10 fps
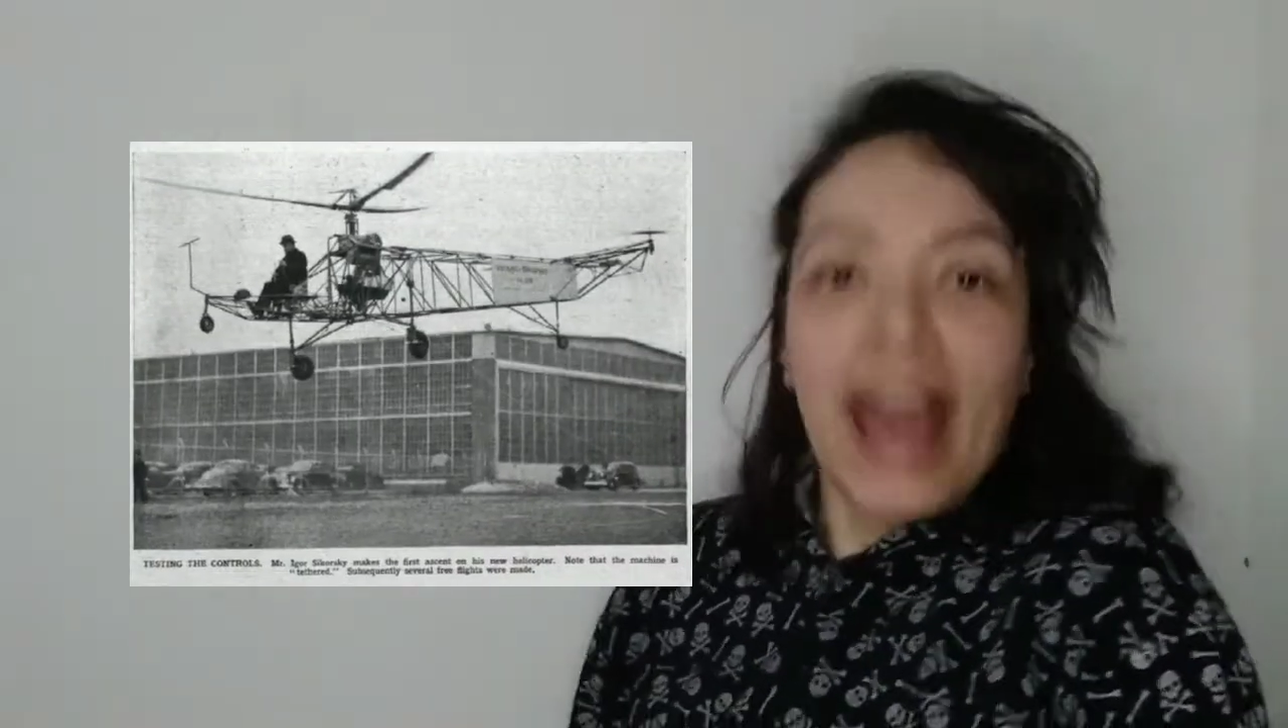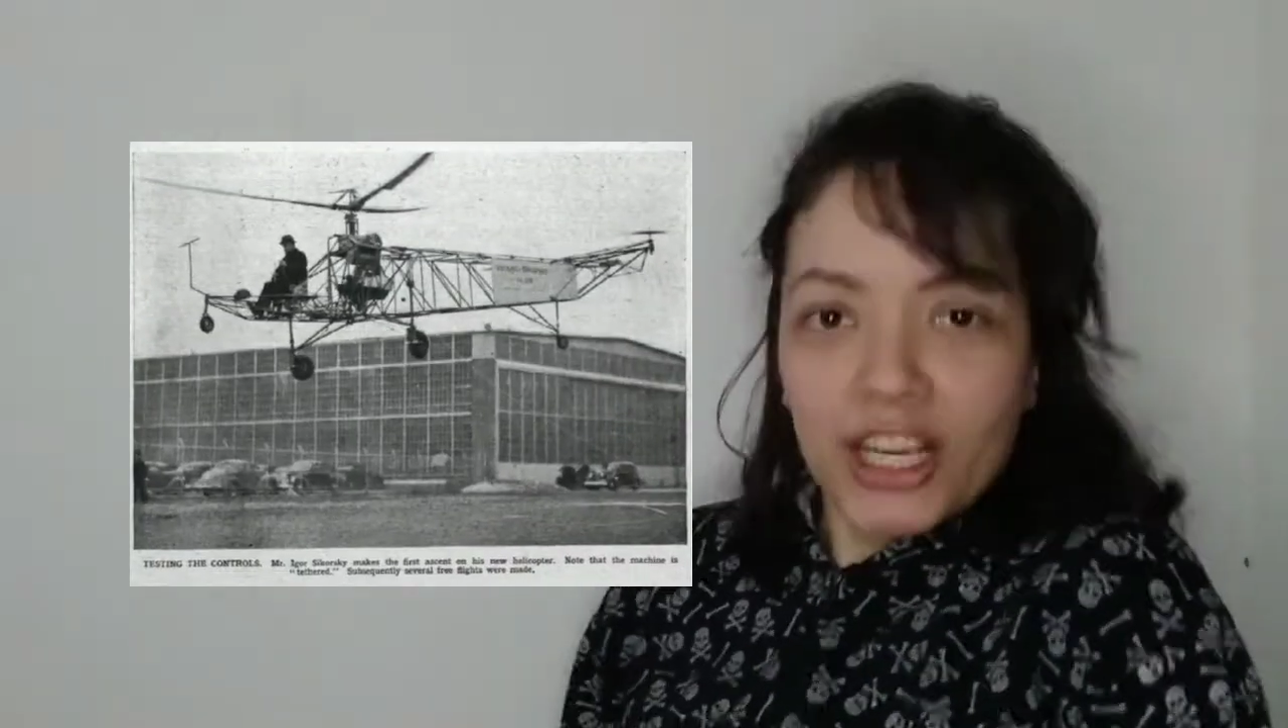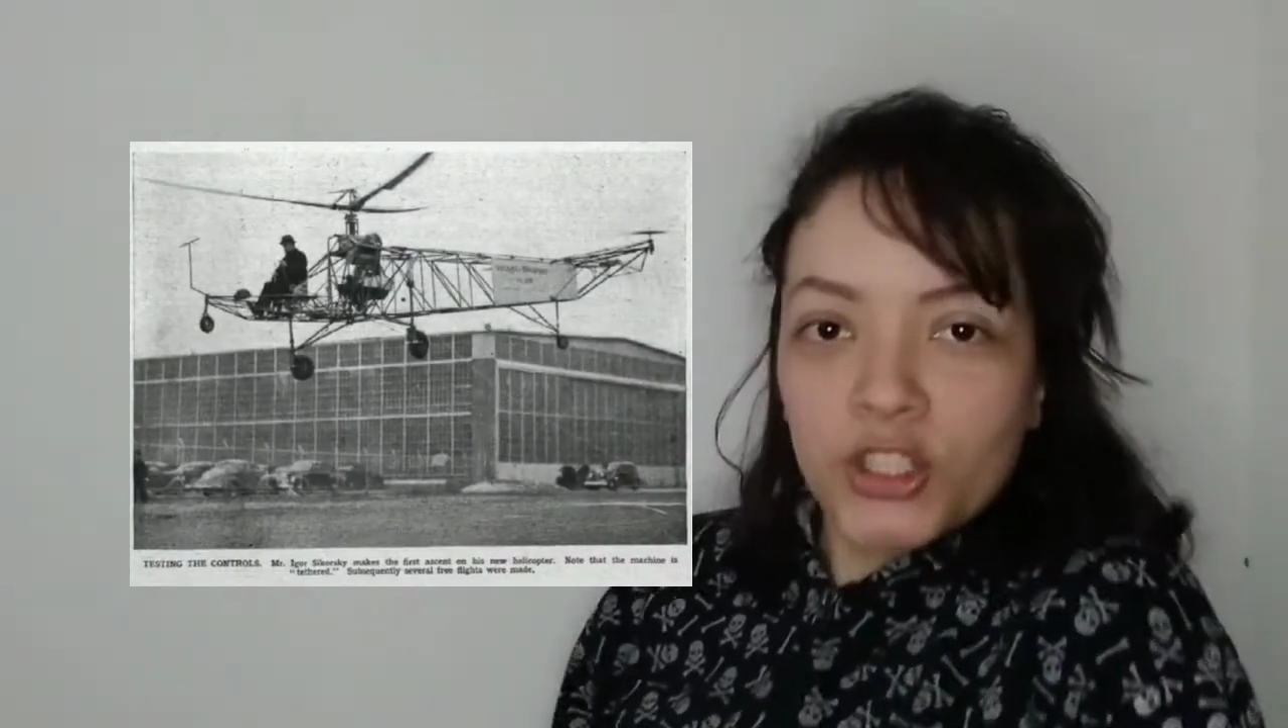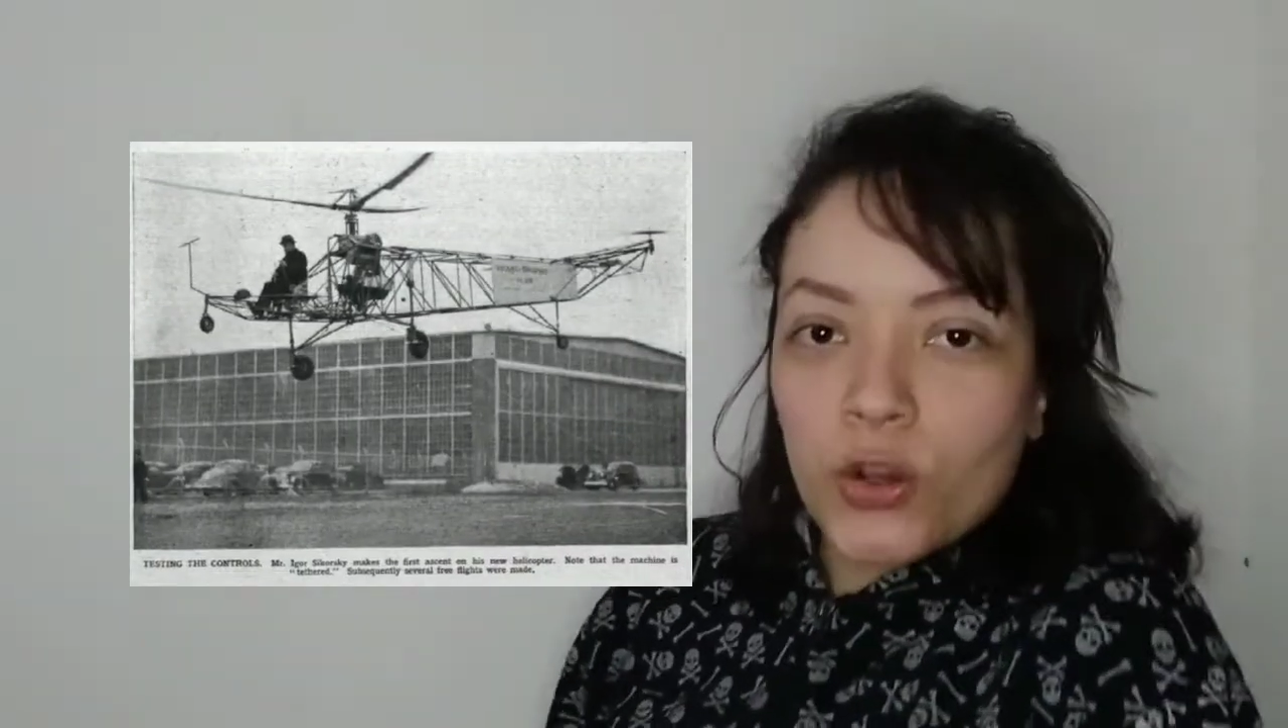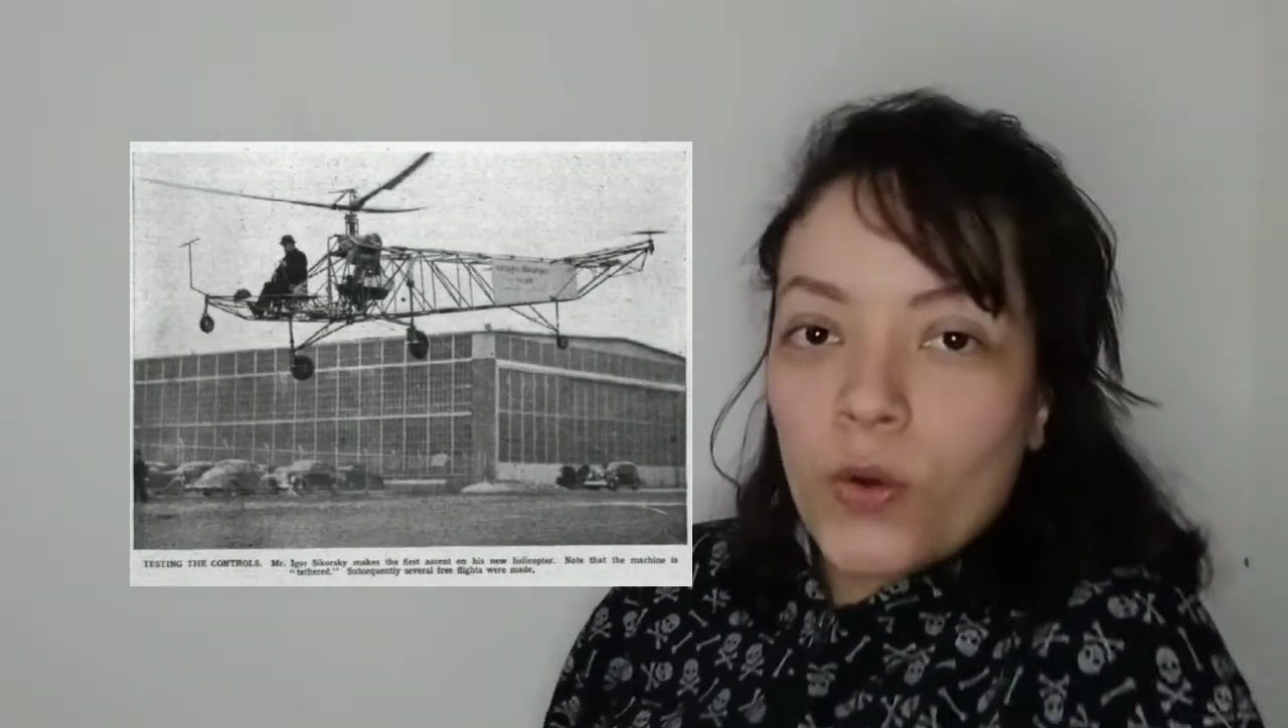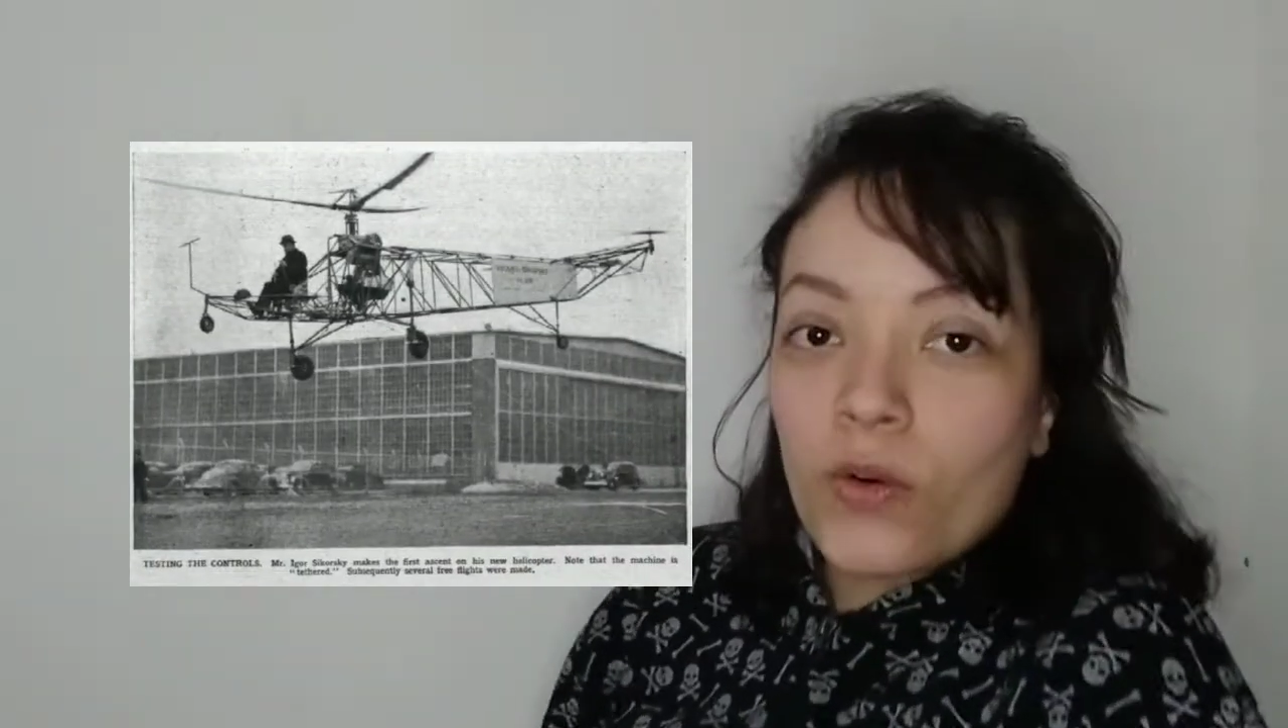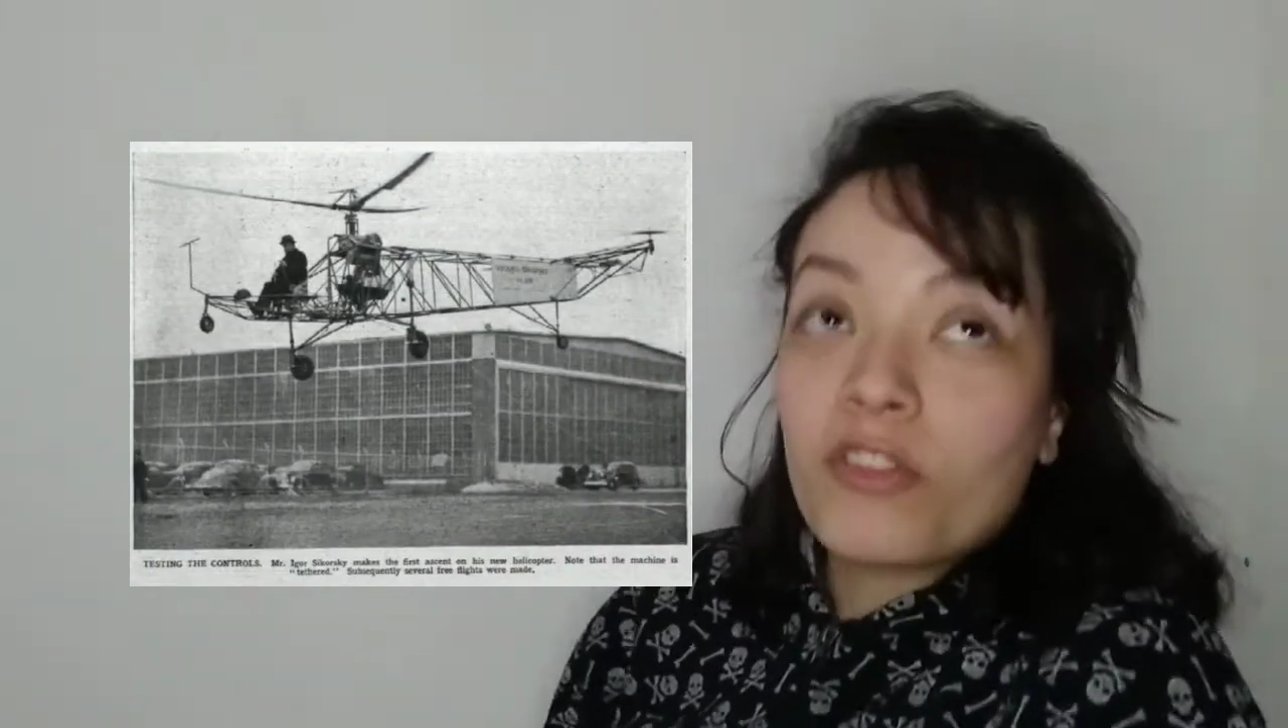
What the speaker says: actual